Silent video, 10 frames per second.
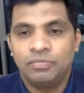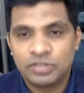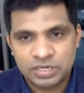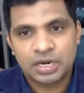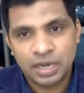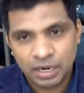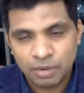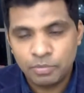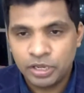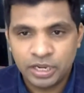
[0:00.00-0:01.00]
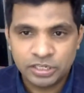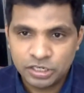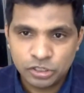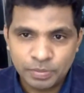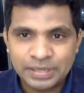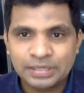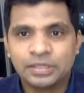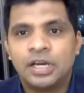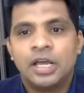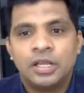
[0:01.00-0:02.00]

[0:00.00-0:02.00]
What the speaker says: investor communications better.